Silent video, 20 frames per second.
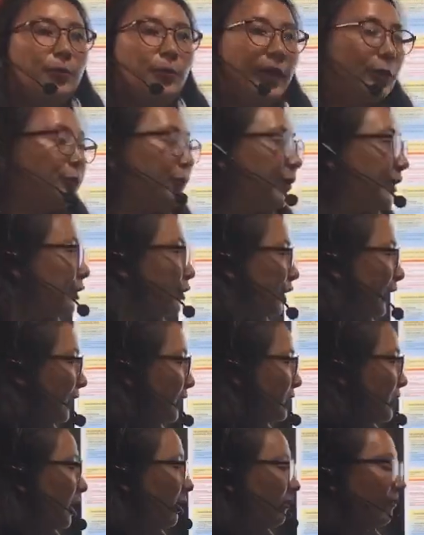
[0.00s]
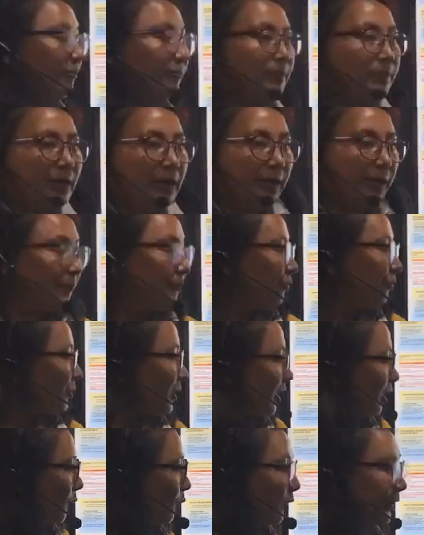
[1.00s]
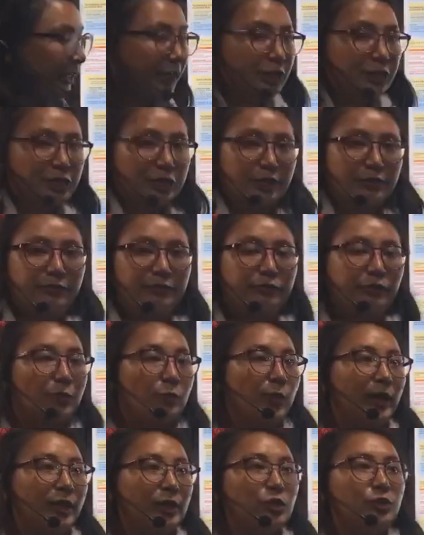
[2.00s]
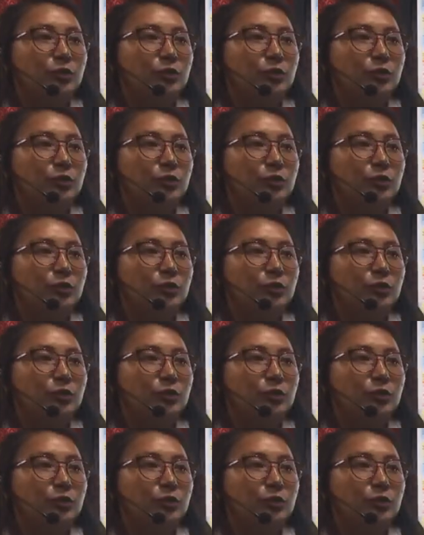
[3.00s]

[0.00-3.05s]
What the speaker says: we change our location from one to